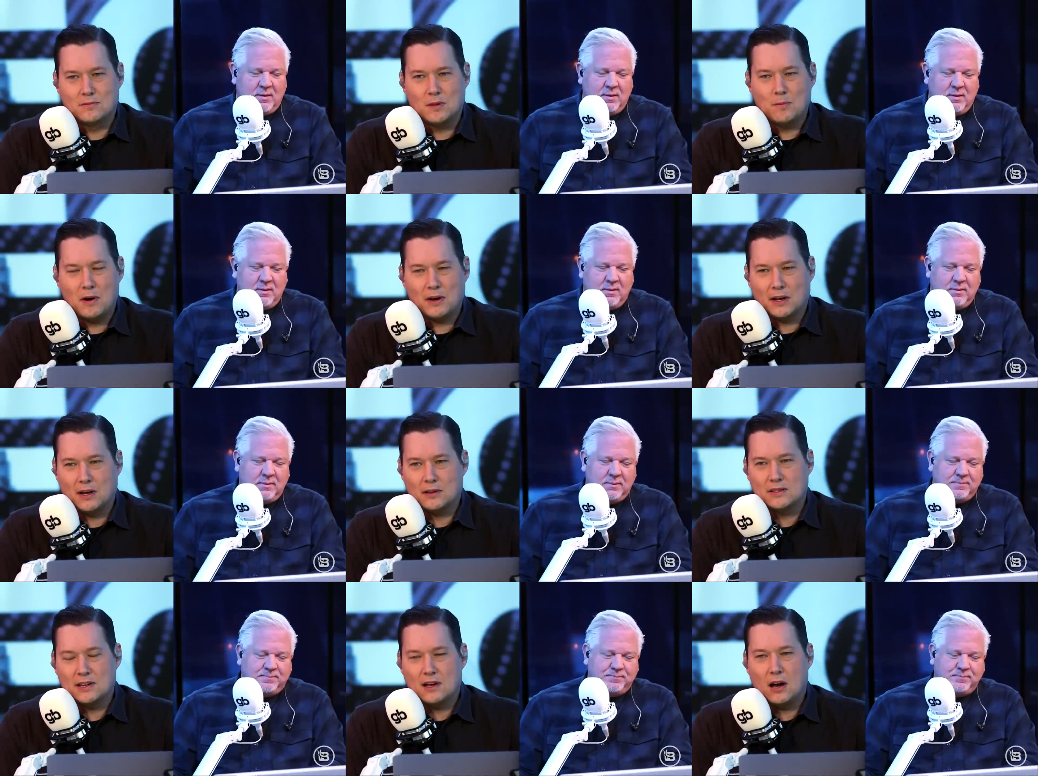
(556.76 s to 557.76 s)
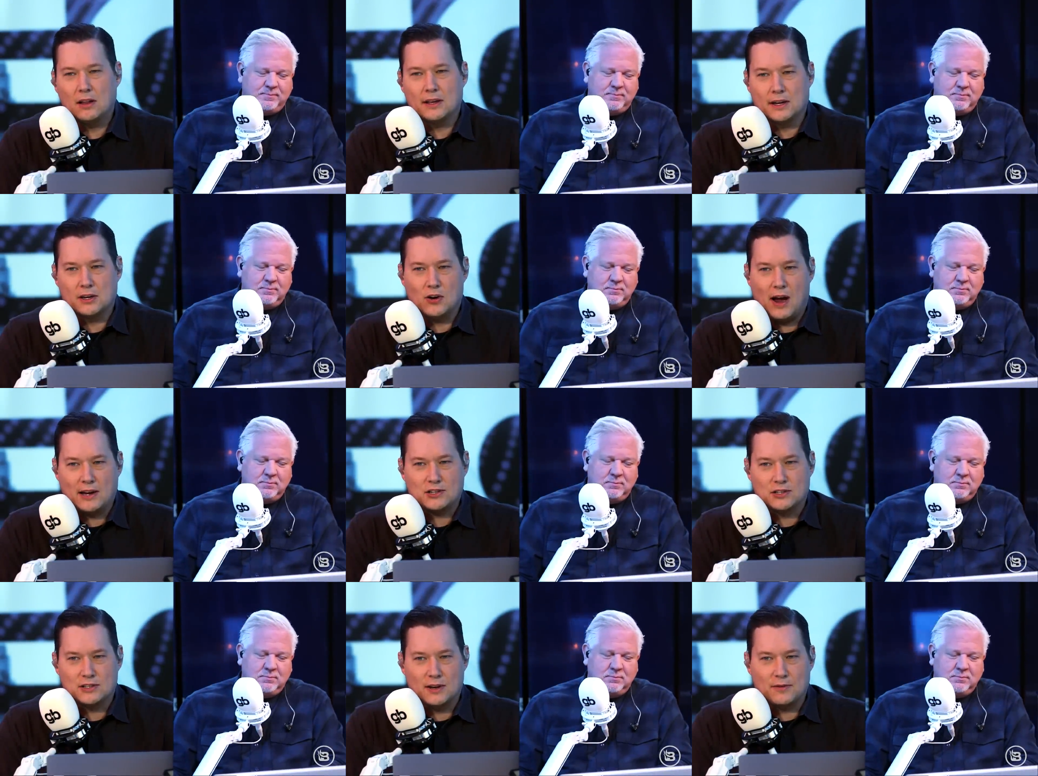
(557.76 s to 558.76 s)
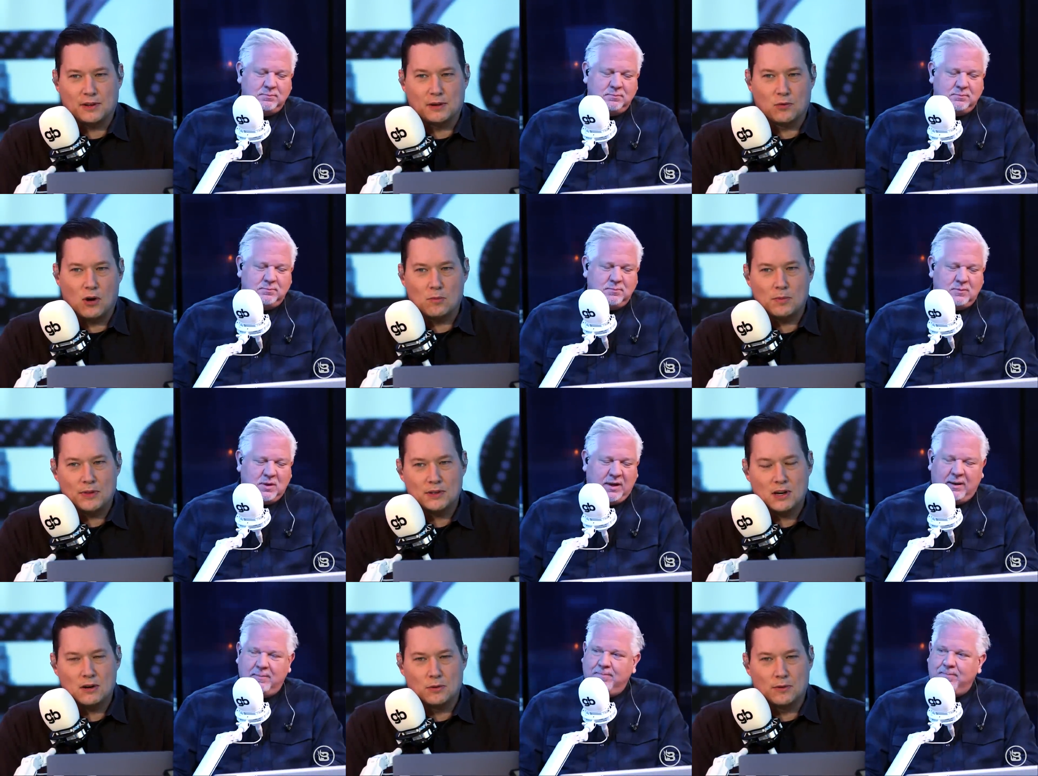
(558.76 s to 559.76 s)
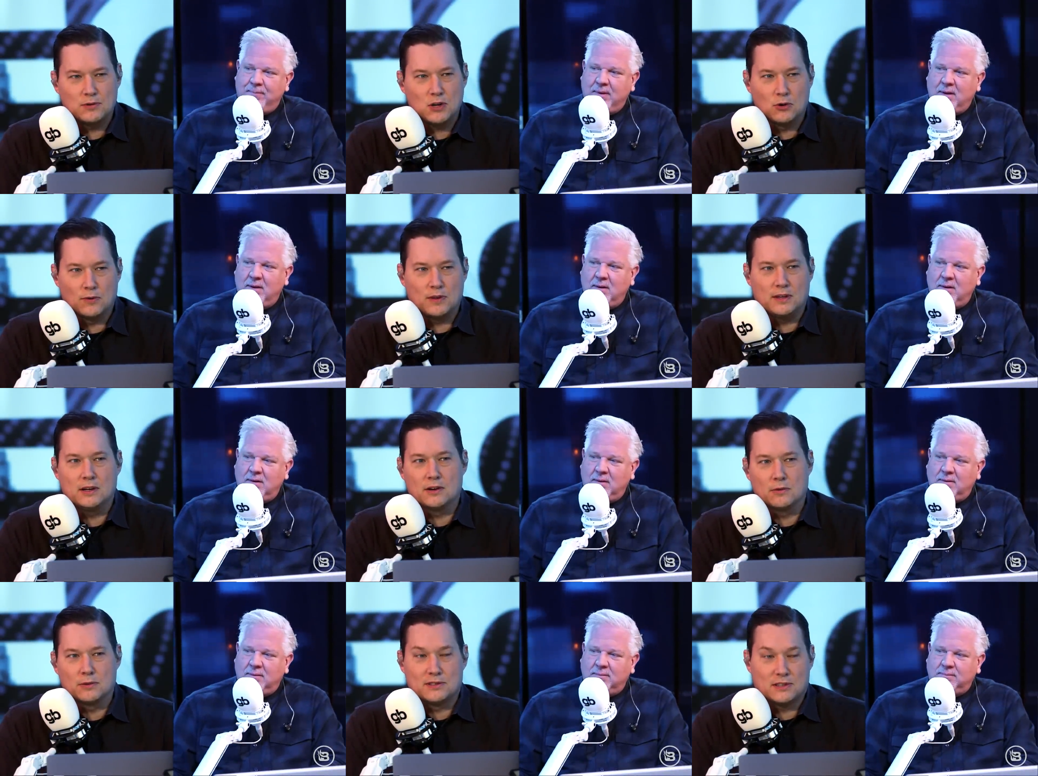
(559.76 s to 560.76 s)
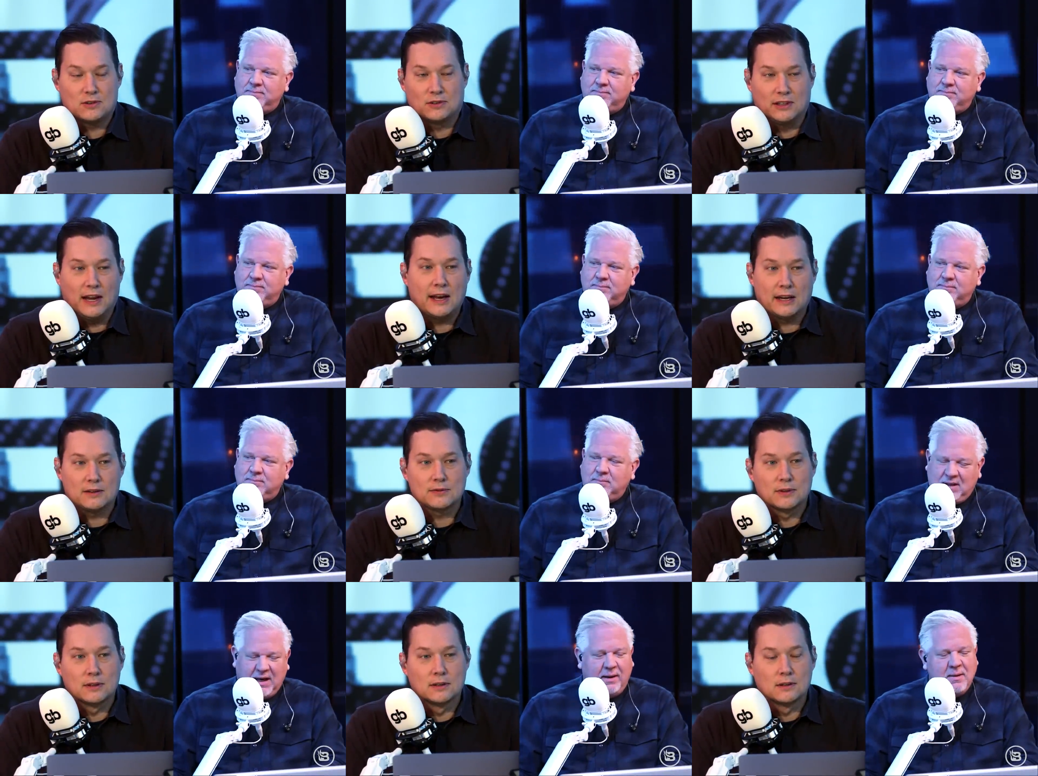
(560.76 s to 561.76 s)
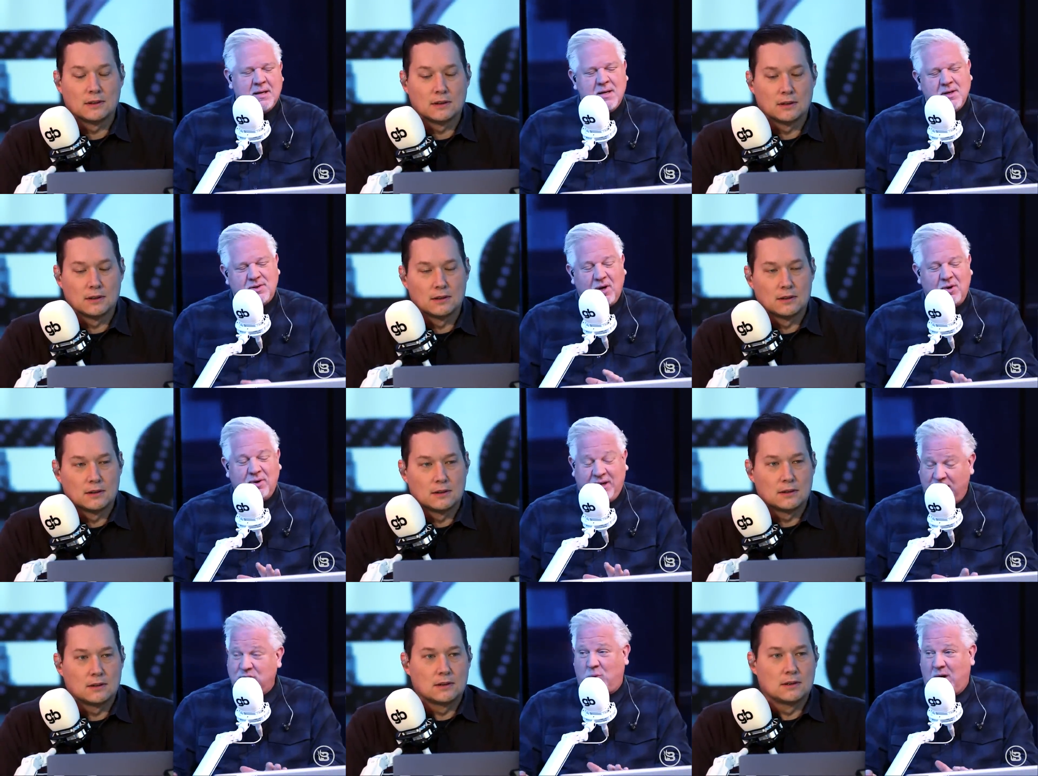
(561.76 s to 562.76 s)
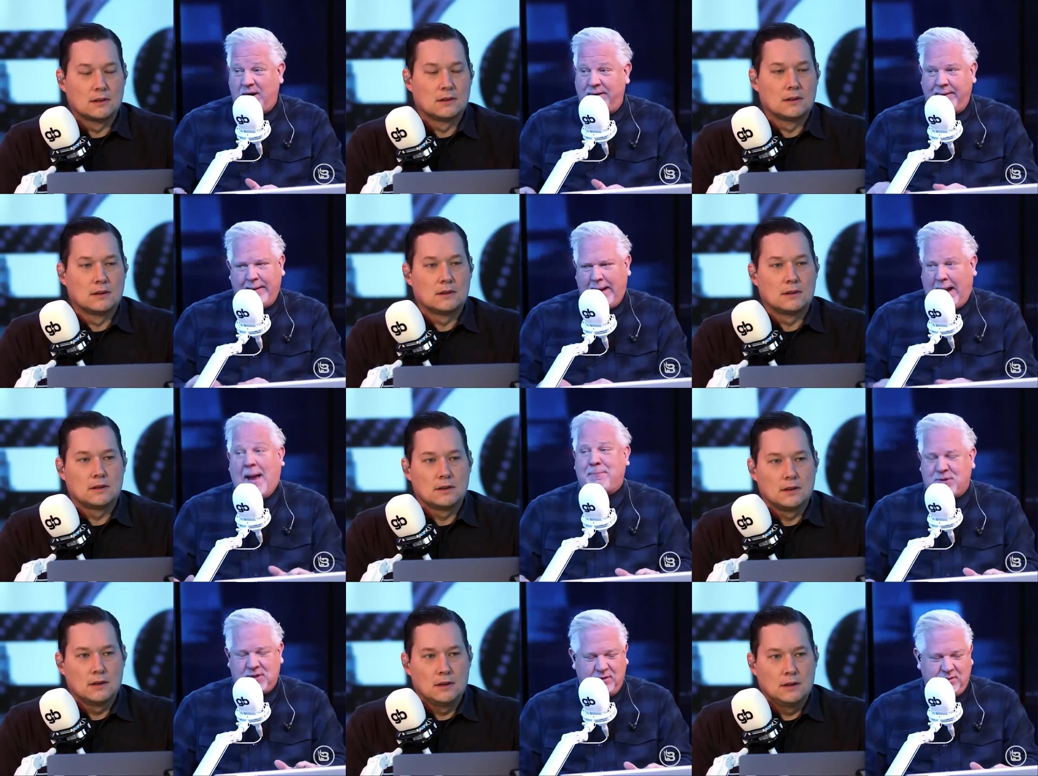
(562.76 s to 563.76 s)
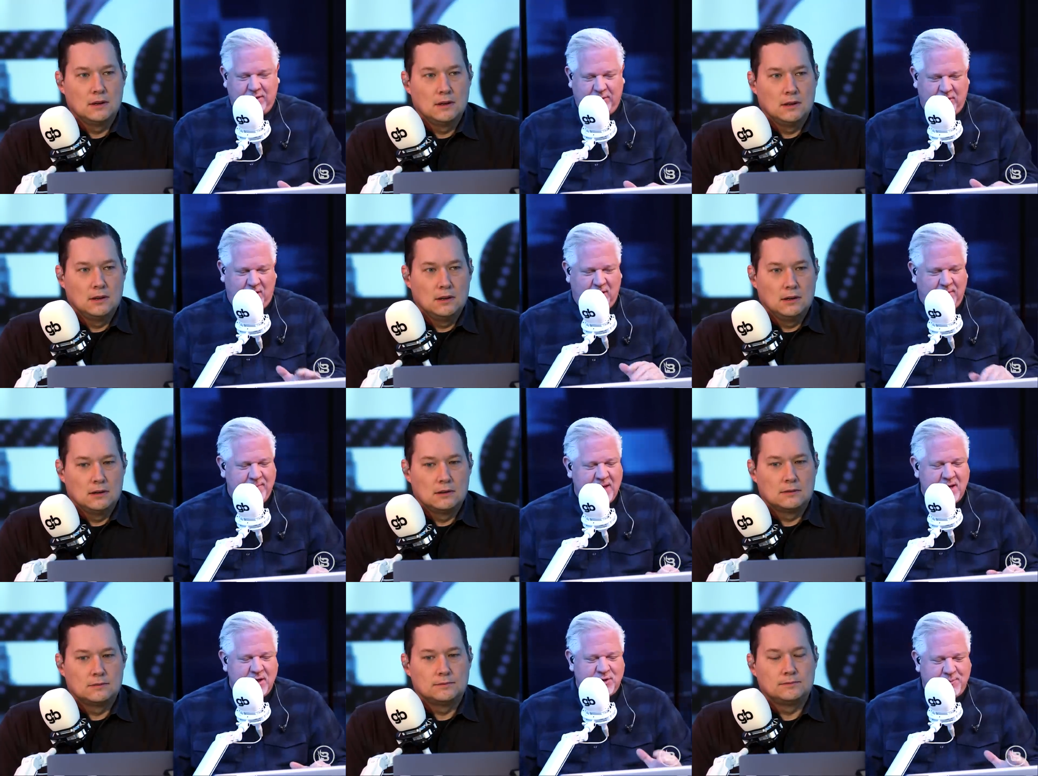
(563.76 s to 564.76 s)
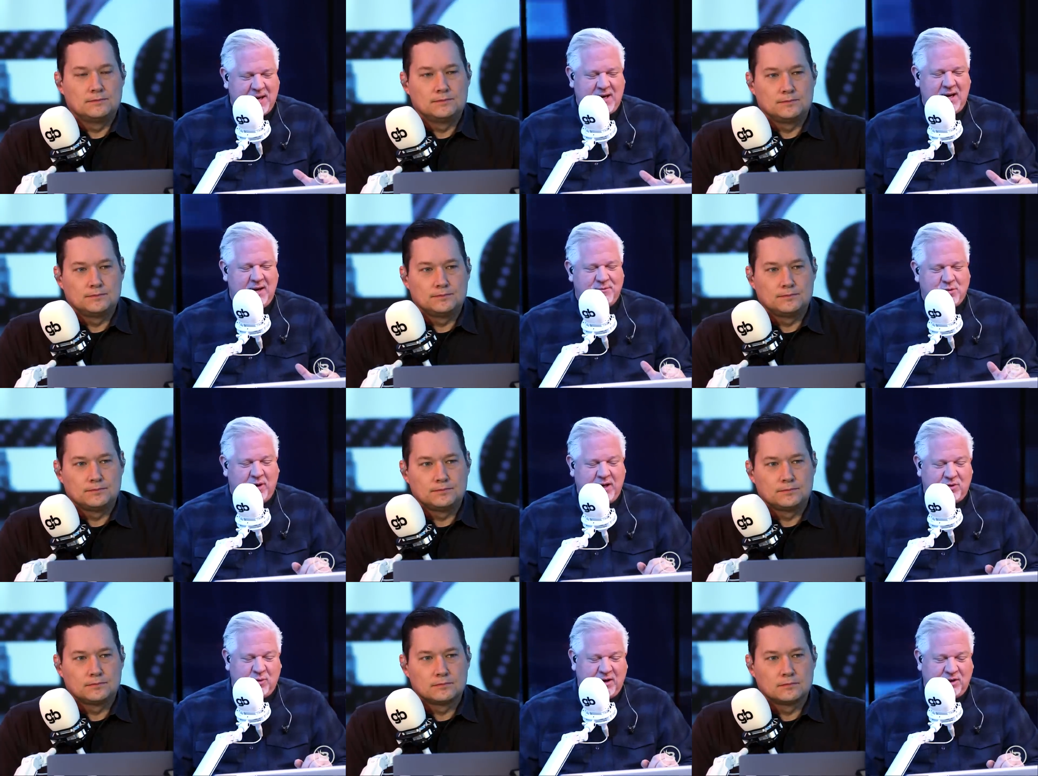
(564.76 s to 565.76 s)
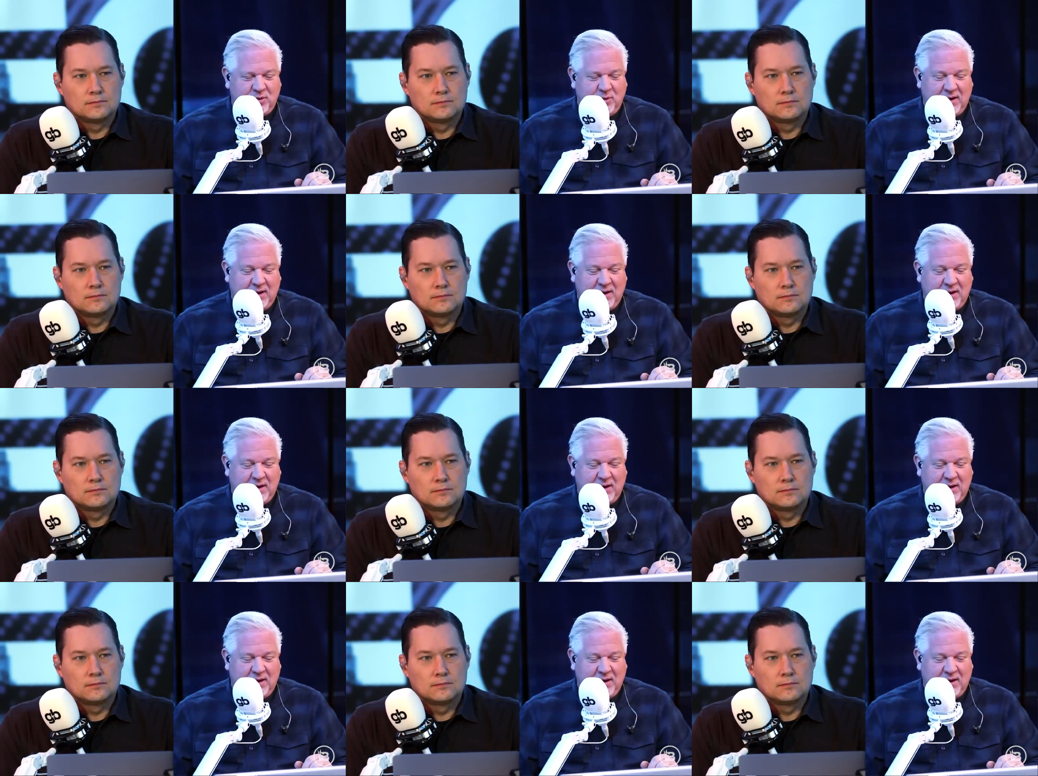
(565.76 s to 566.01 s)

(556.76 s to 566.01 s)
Speaker 1: the market calling it a crash is definitely wrong, but the yeah. tone of tone
Speaker 2: of the year was certainly negative. Yeah. So here's one absolutely wrong. Speaking of 2022